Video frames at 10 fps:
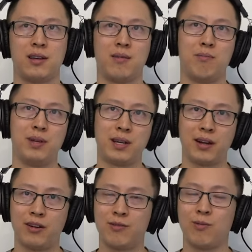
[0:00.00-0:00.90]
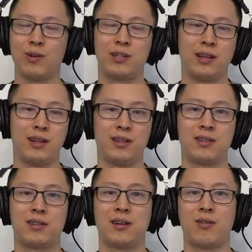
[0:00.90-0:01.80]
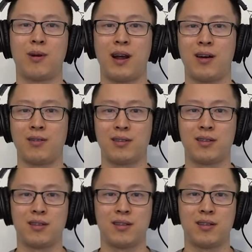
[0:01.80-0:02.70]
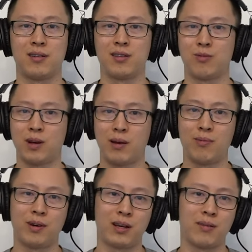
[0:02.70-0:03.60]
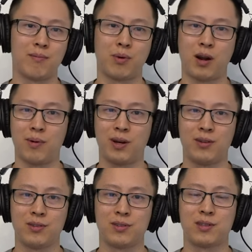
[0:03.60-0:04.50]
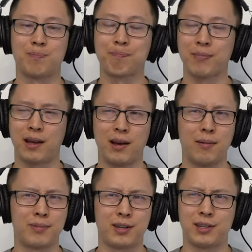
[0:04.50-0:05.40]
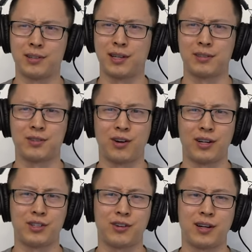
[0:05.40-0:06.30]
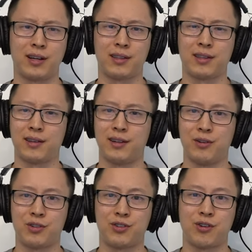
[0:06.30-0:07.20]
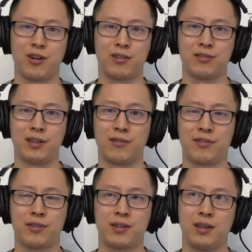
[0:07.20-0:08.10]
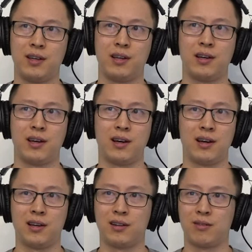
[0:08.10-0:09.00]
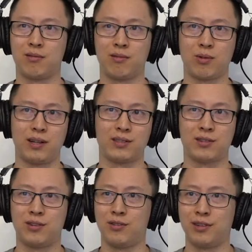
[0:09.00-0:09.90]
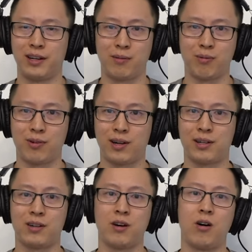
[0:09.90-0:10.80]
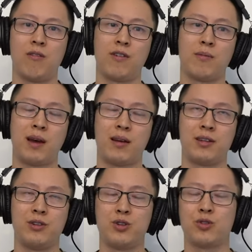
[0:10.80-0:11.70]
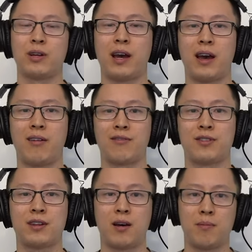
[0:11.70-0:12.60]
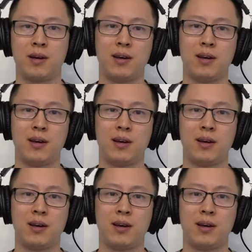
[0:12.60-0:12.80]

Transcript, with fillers: beginner routines around the the web, like barbells, um, such as like starting strength, you know, strong lifts, uh, gray skull, linear progression, all of them usually have some